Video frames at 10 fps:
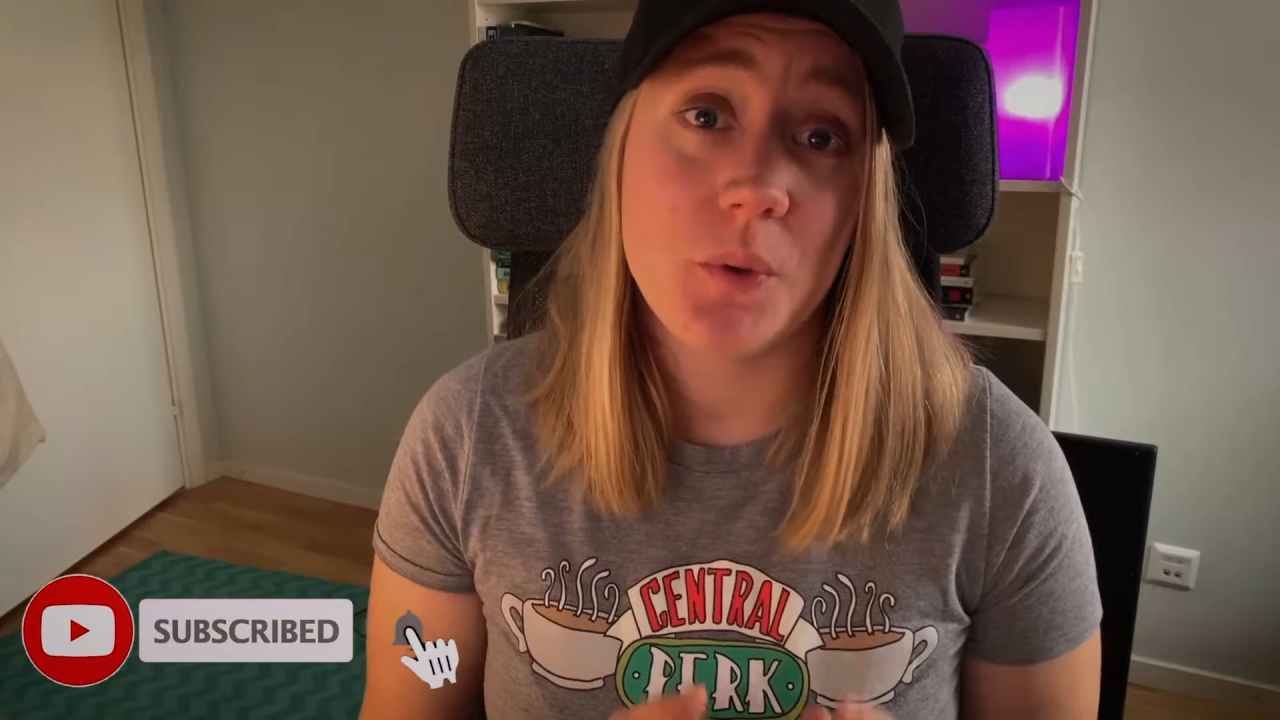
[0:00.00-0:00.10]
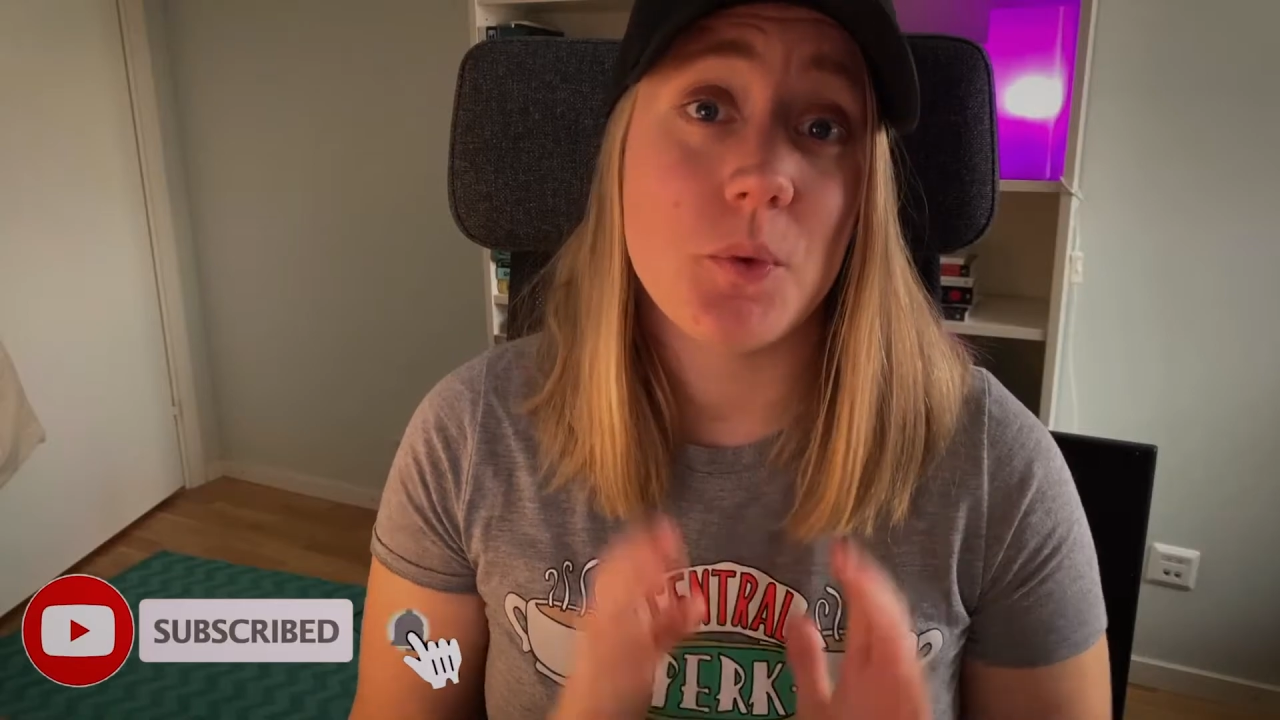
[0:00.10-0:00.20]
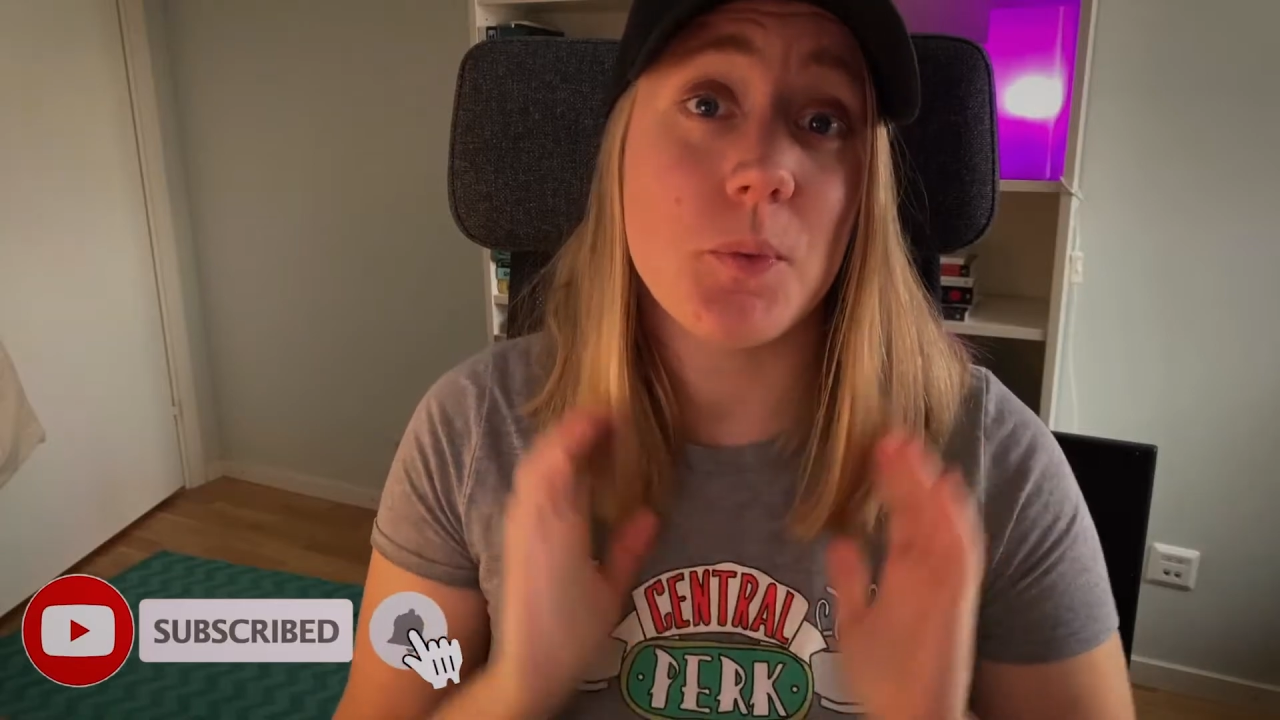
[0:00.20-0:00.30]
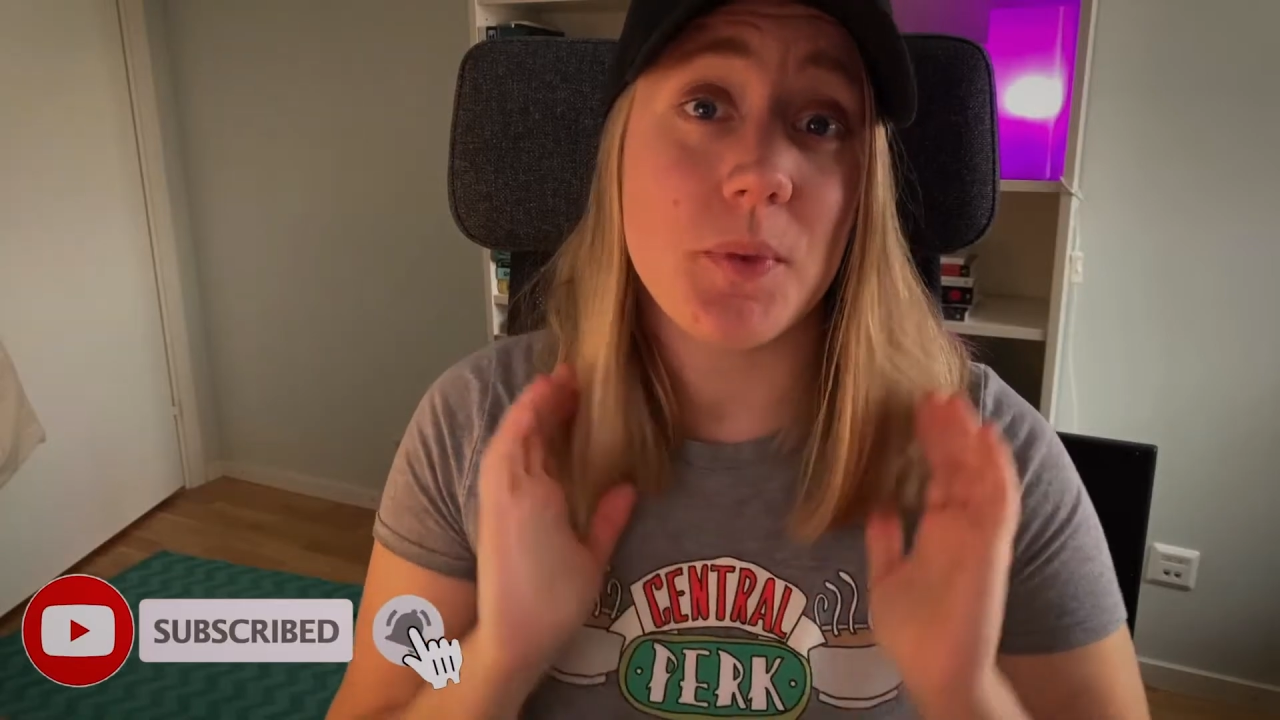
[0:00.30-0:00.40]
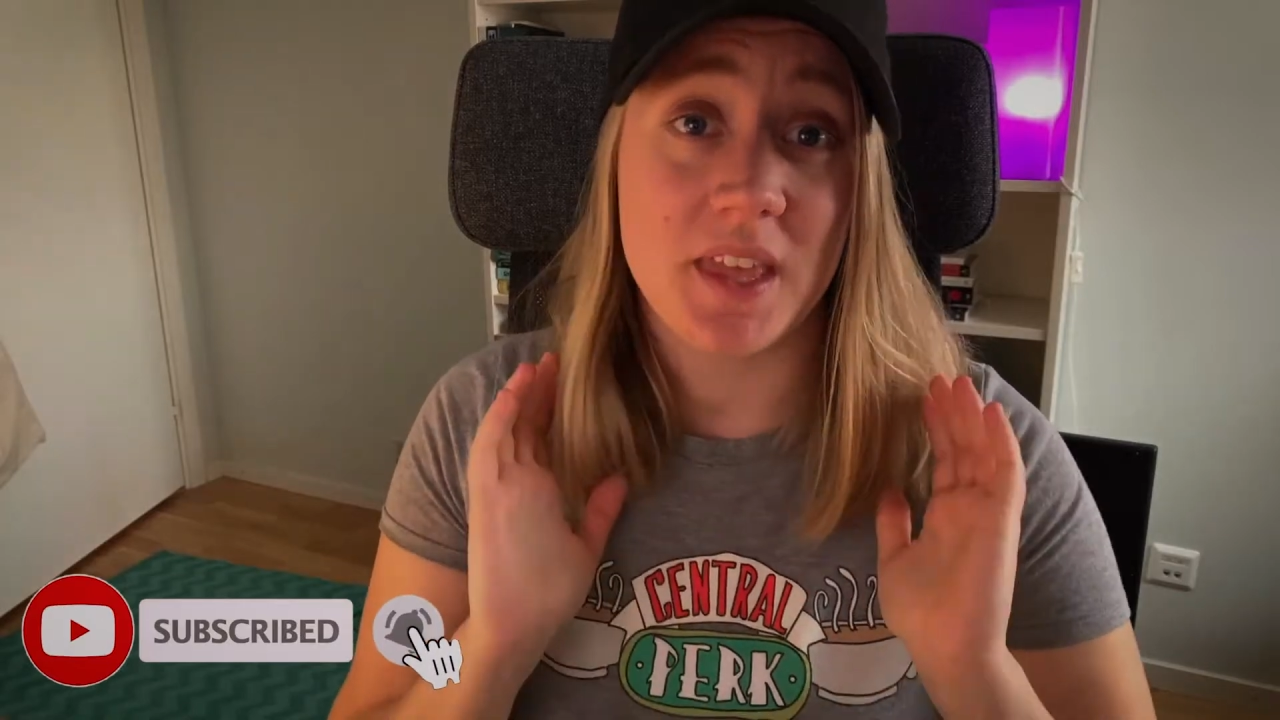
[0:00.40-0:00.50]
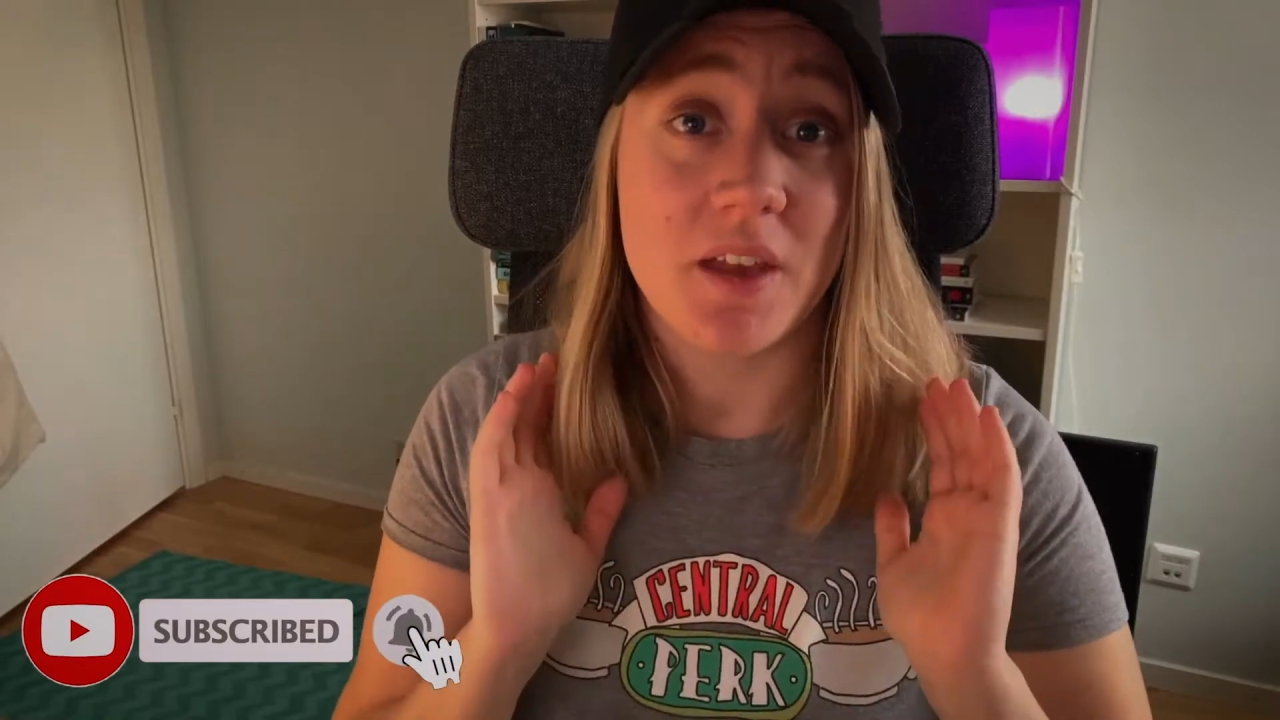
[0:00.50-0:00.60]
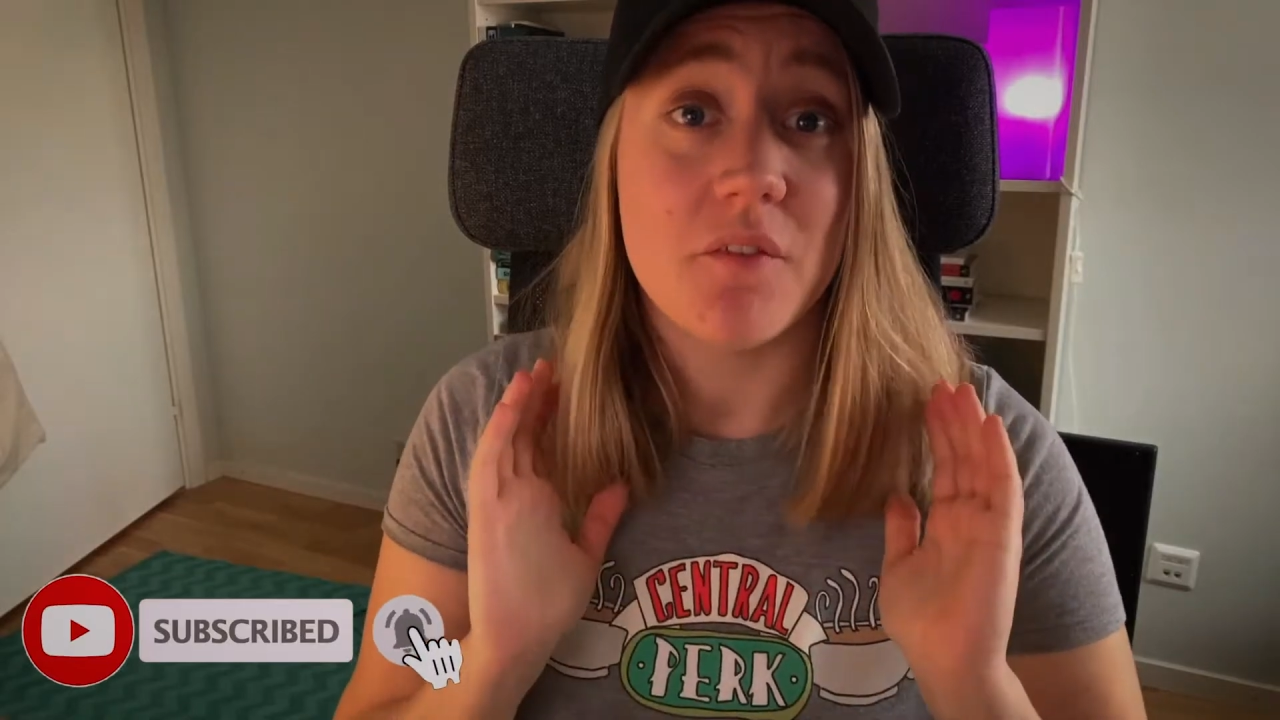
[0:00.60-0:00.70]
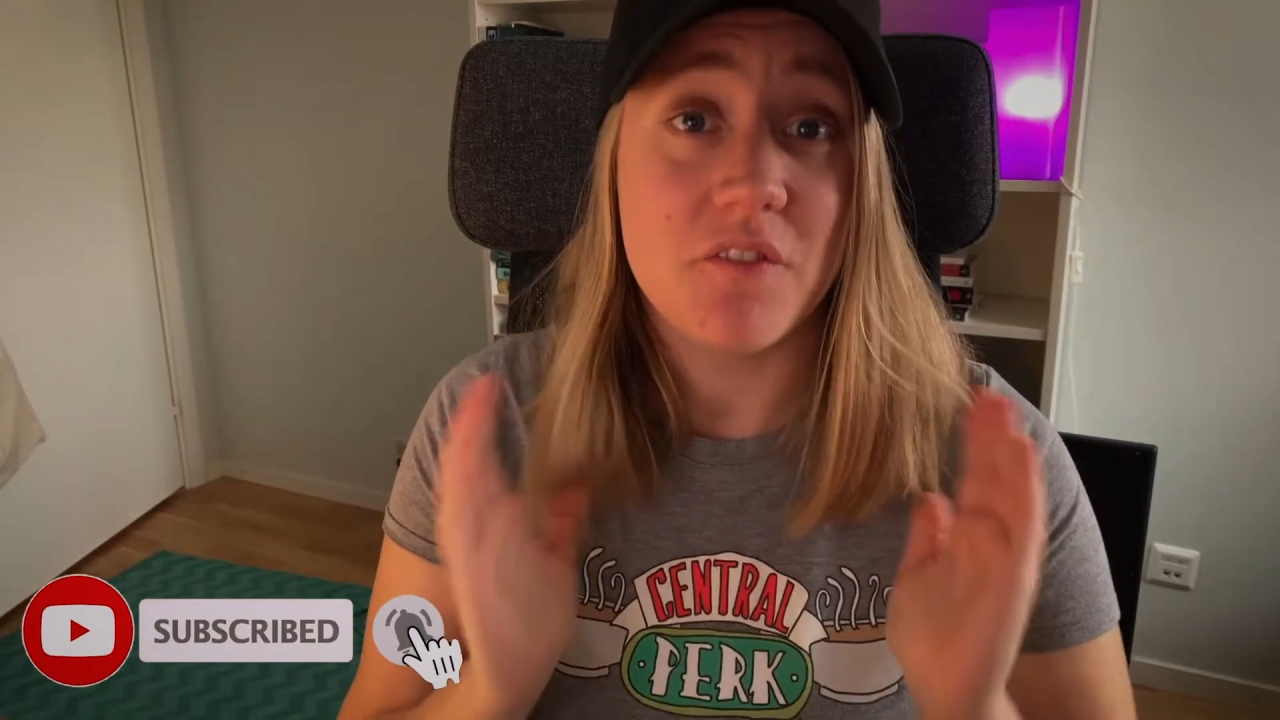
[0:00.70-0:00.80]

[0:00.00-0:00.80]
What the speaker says: would be